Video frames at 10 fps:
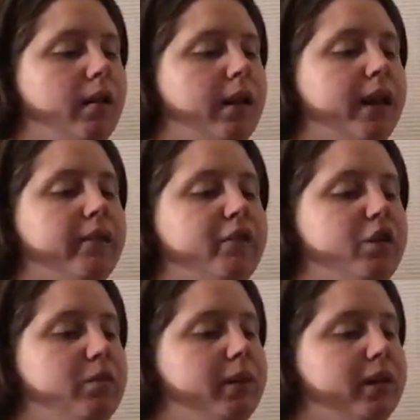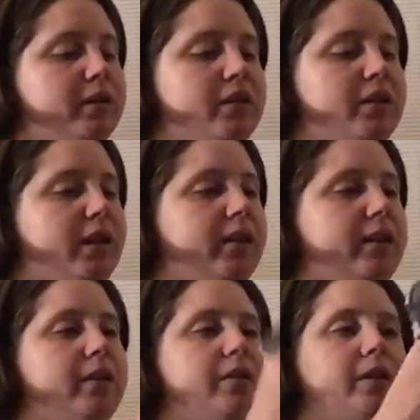I have two pairs of
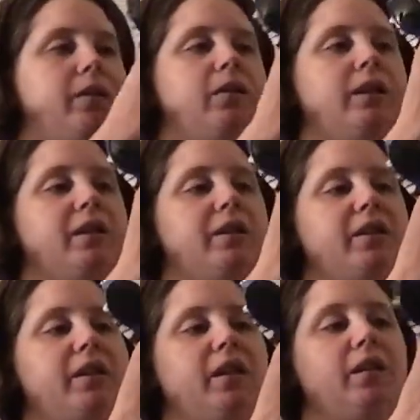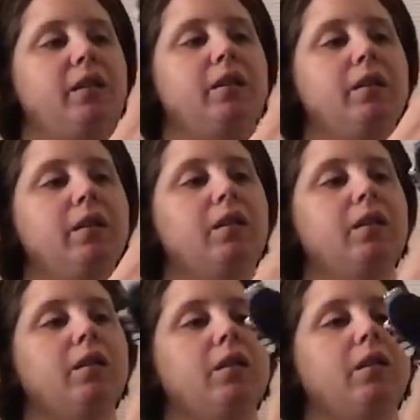Darian sunglasses in here.
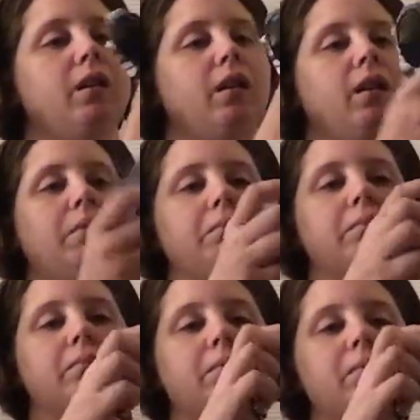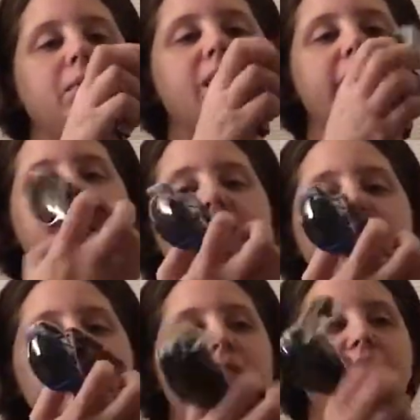Um, these
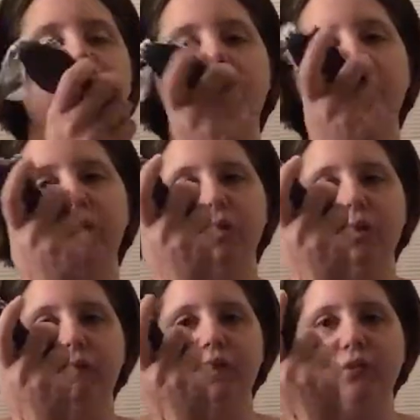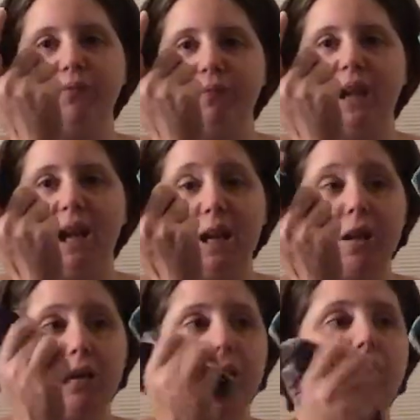will not fall off his
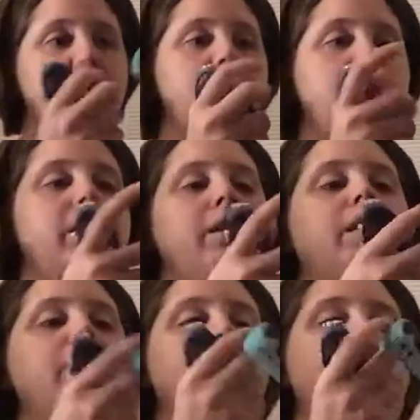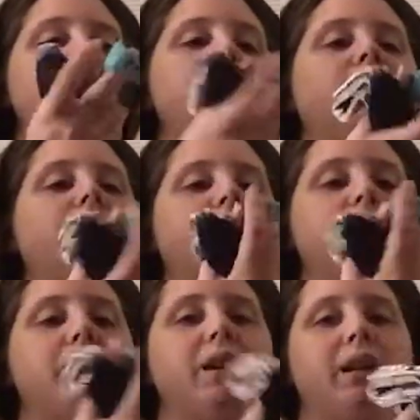head. And these are
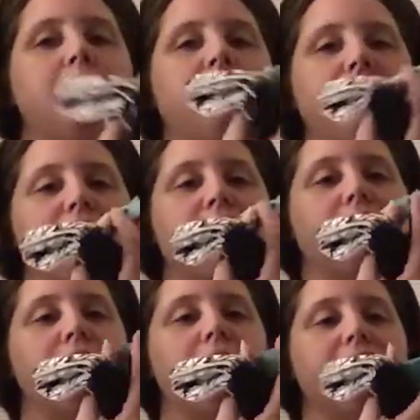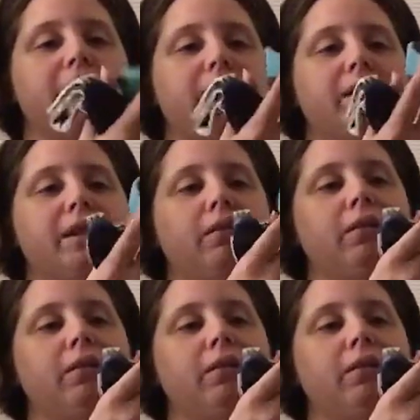his Mickey Mouse sunglasses. He